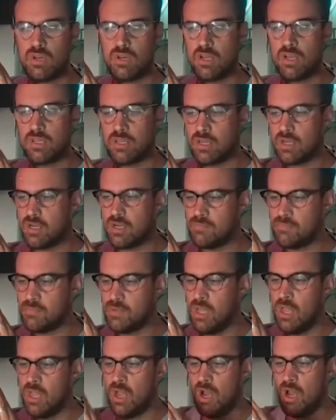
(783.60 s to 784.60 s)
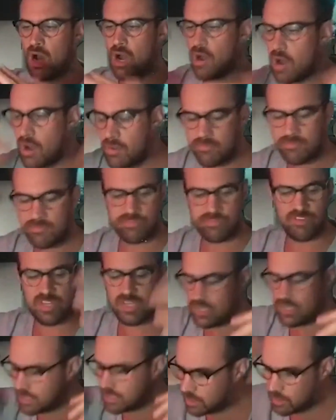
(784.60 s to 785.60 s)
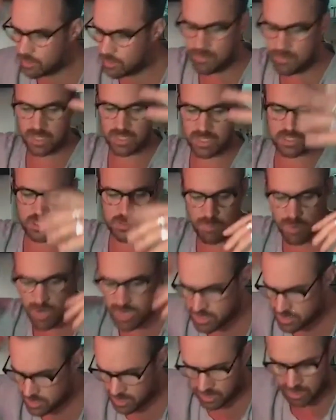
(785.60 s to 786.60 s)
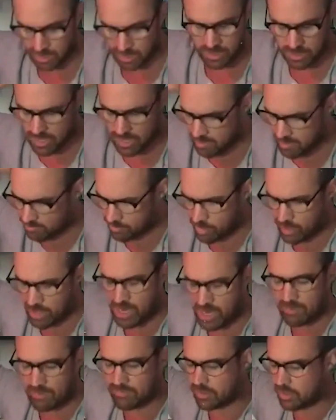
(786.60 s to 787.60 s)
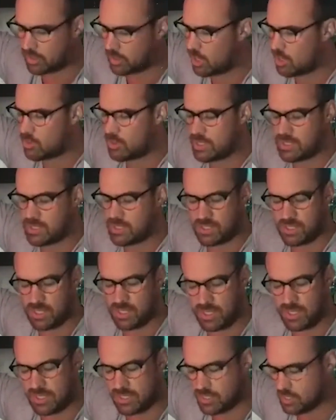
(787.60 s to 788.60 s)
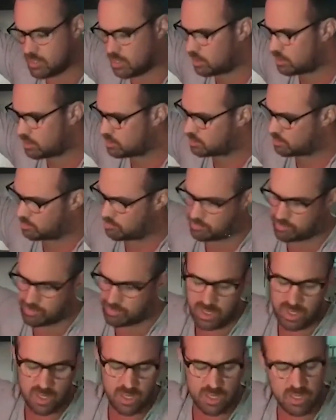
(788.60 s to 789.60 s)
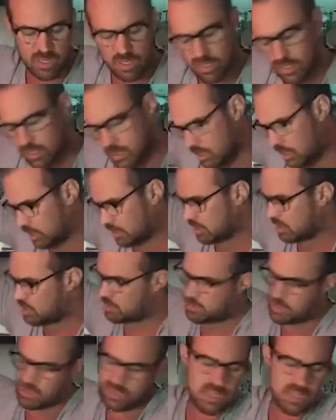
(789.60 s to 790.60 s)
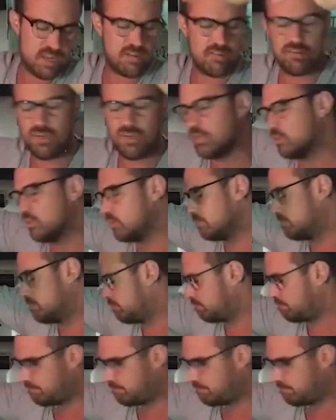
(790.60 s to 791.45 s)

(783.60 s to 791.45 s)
like I'm feeling and I'm expressing, and therefore I have to go into this kind of like ethereal,